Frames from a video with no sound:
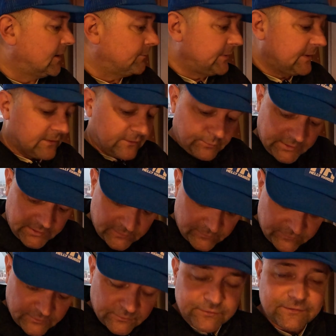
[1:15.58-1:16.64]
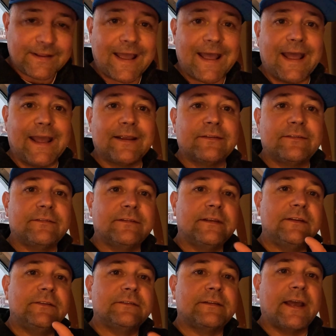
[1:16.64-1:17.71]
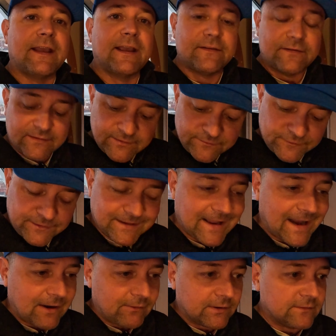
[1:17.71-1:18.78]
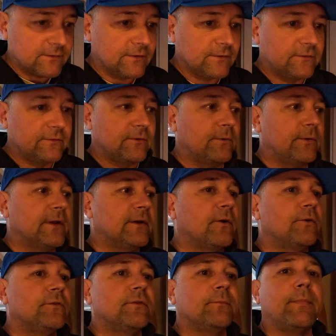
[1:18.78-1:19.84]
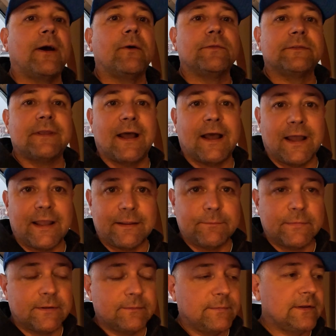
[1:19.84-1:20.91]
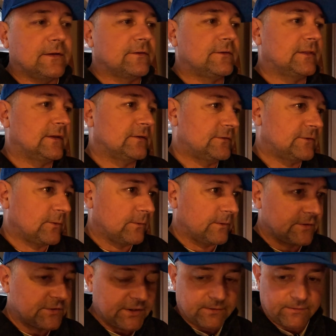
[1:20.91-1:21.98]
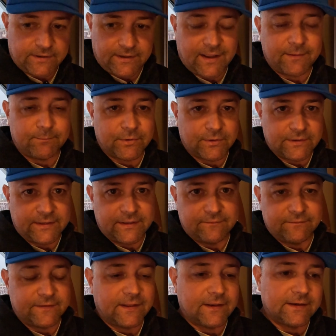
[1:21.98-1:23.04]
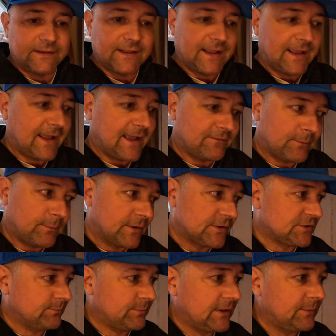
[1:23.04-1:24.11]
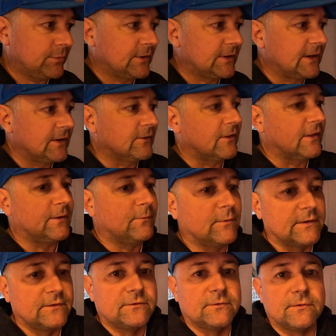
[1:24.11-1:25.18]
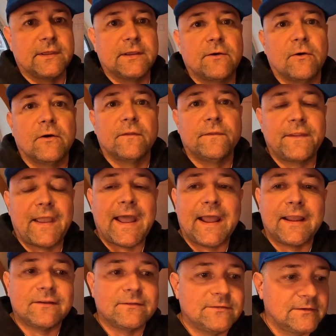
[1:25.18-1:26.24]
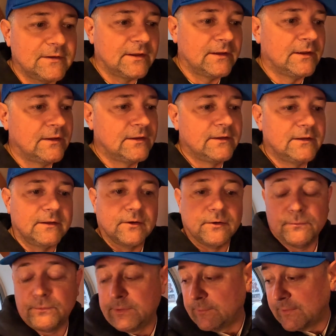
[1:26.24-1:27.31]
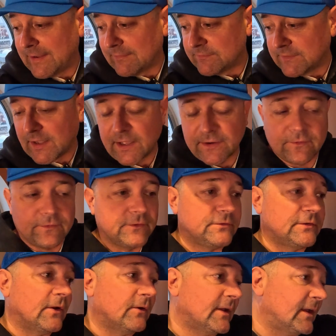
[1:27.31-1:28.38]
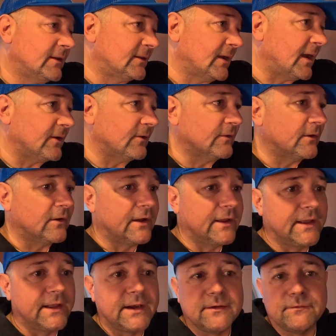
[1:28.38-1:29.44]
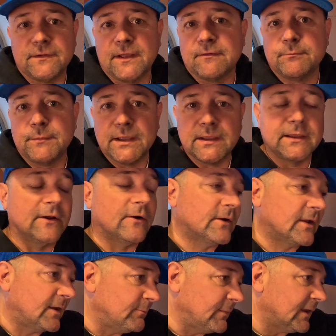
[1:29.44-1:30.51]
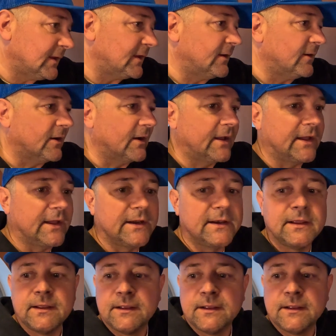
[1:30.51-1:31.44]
Because when you use those tags, each tag has a different character. So it goes about time because of their storage area, I believe. And they can't have a bunch of people in there all at once. So they call tags. You know, we would have Donald. They'll say, okay, Donald, go ahead. If you have Mickey, okay, Mickey, go ahead.